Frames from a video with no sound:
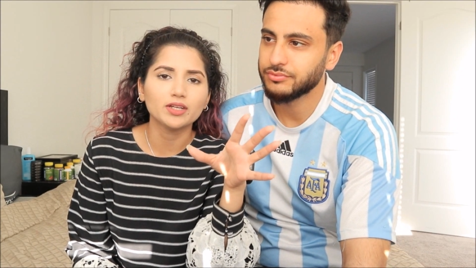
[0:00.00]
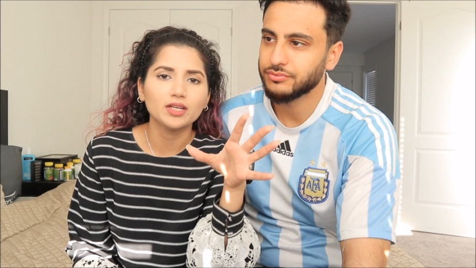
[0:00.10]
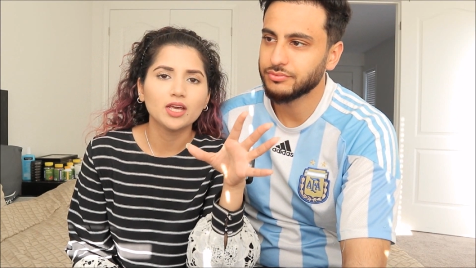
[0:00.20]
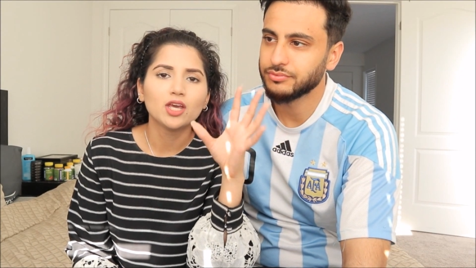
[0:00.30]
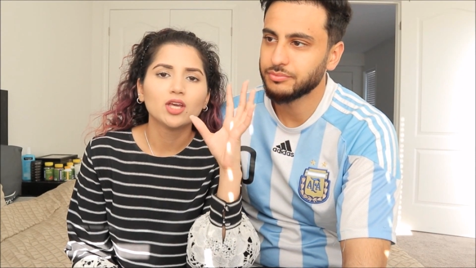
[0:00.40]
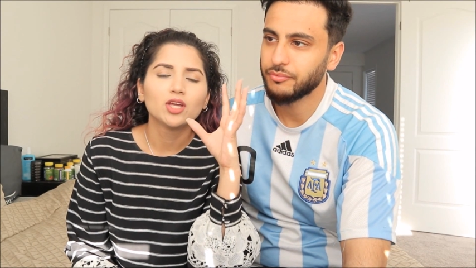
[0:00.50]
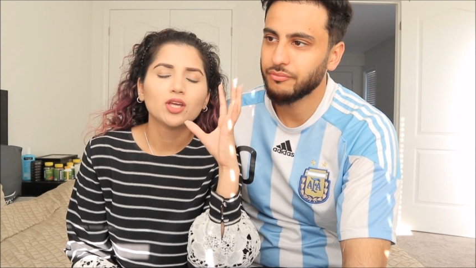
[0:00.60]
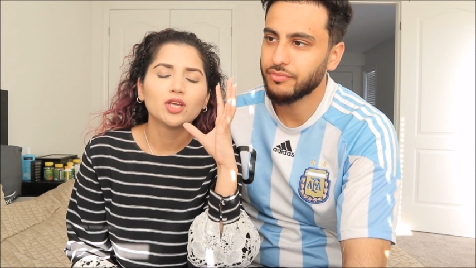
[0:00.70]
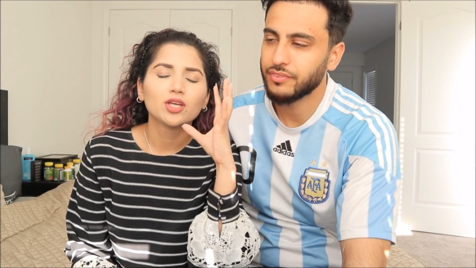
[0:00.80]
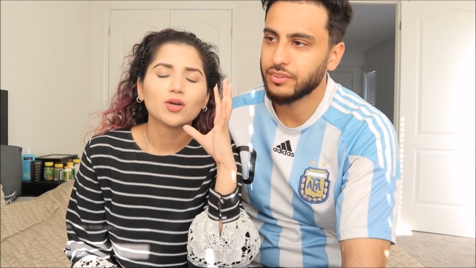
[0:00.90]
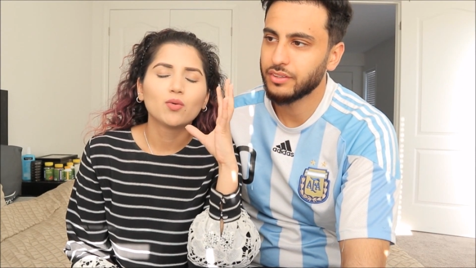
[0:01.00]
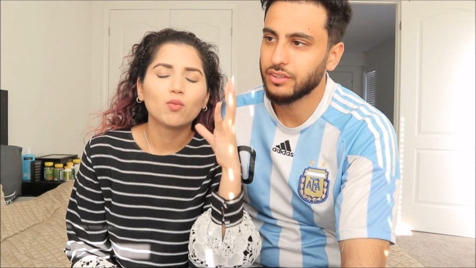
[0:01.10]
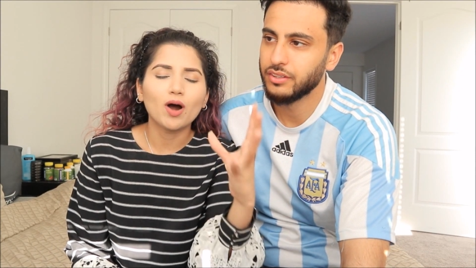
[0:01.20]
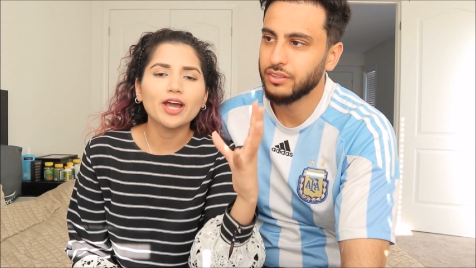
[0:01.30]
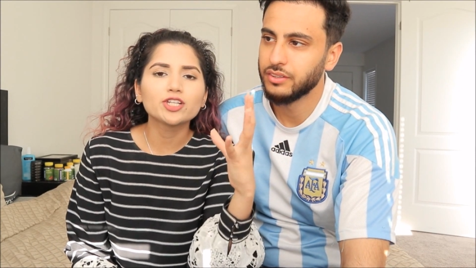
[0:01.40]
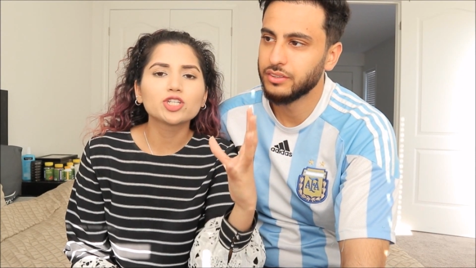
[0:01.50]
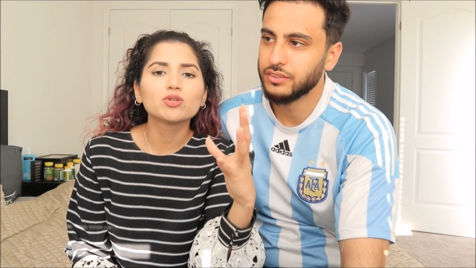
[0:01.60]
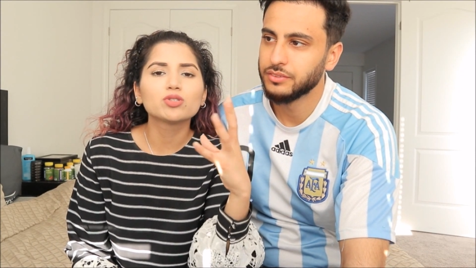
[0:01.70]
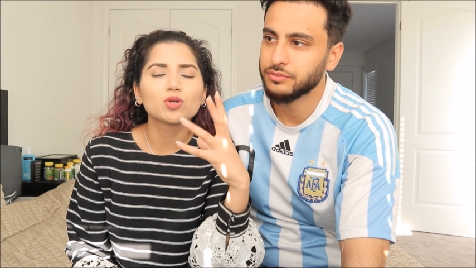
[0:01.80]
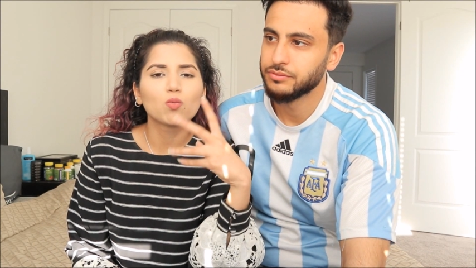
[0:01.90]
Speaker 1: in. Why
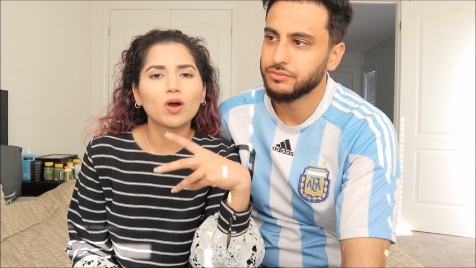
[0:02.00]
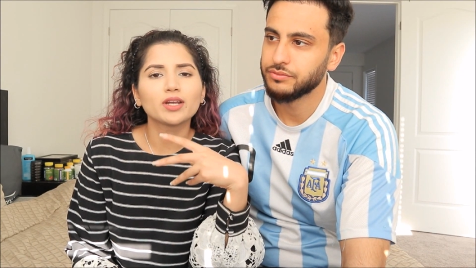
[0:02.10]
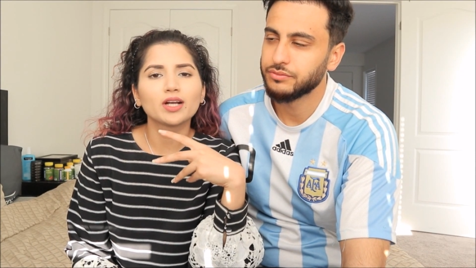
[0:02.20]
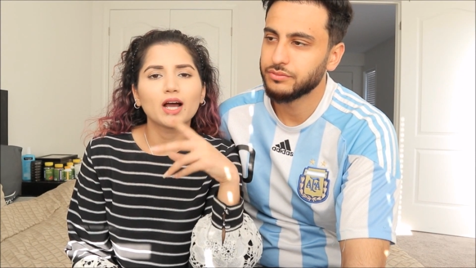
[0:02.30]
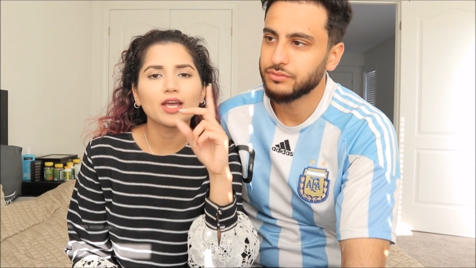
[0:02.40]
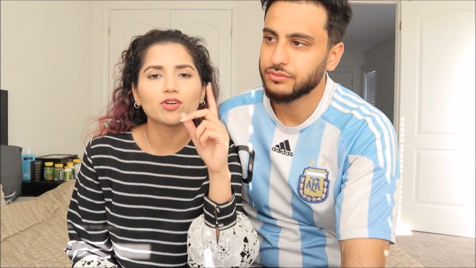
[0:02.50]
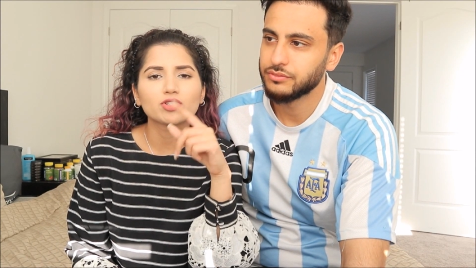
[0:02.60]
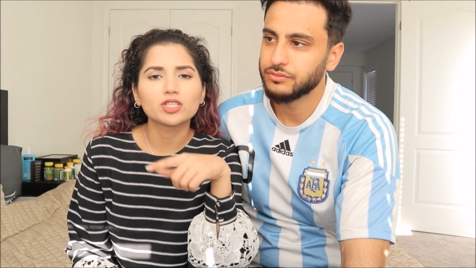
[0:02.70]
choose the one guy your